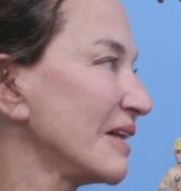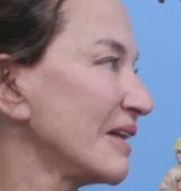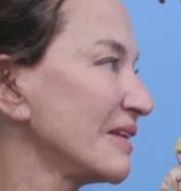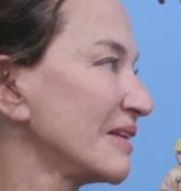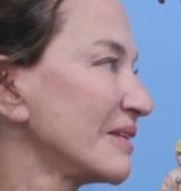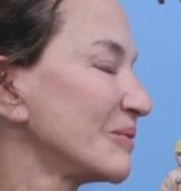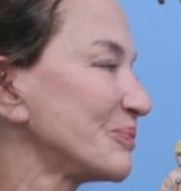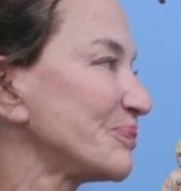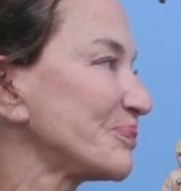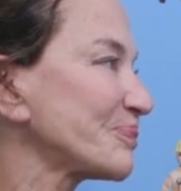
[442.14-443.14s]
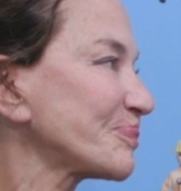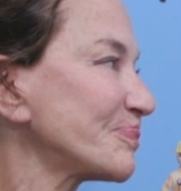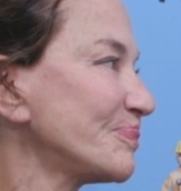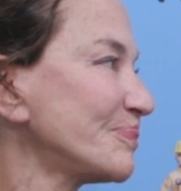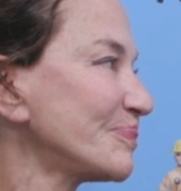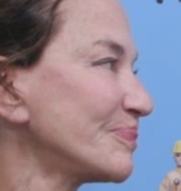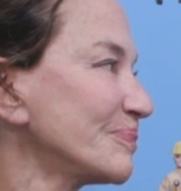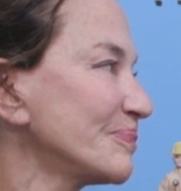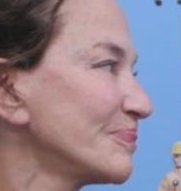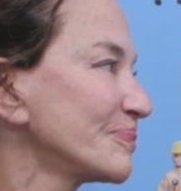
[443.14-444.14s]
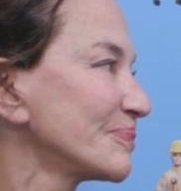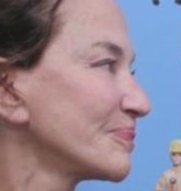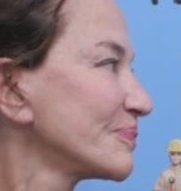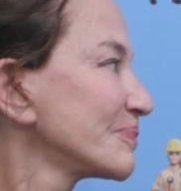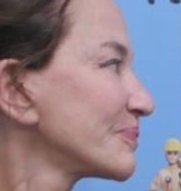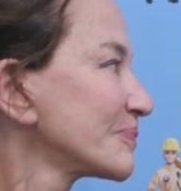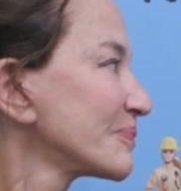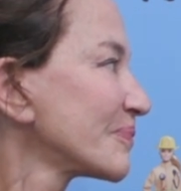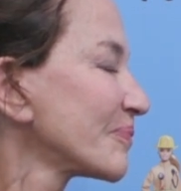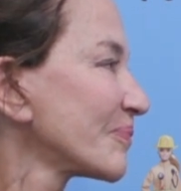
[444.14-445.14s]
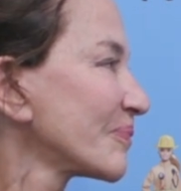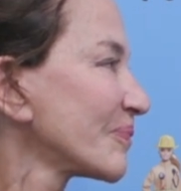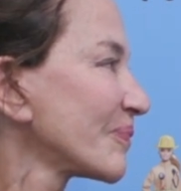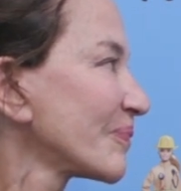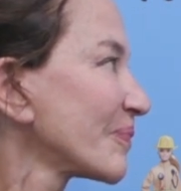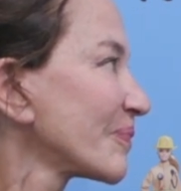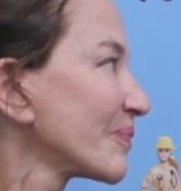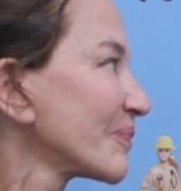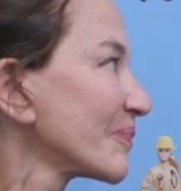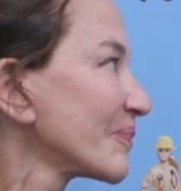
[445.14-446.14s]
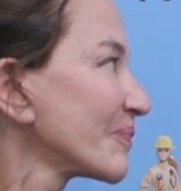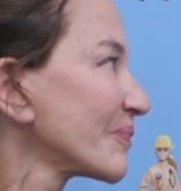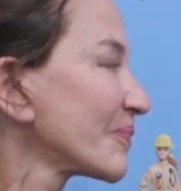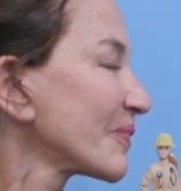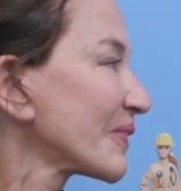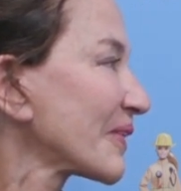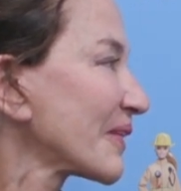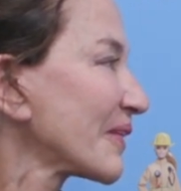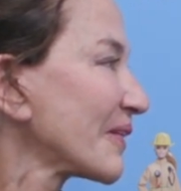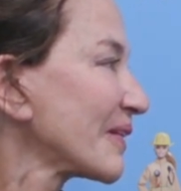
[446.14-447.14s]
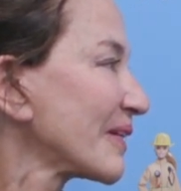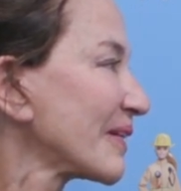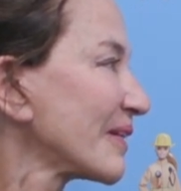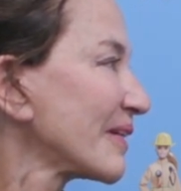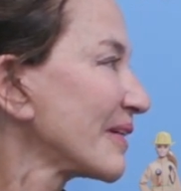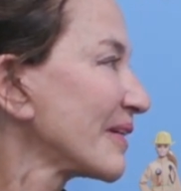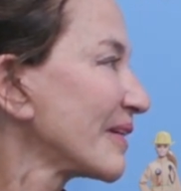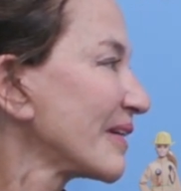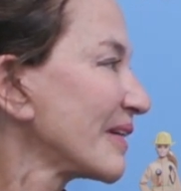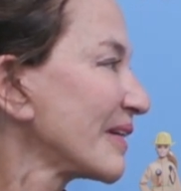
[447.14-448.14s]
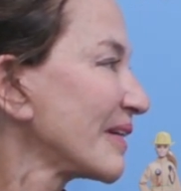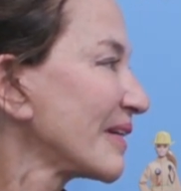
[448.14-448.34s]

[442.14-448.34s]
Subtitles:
This person isn't speaking.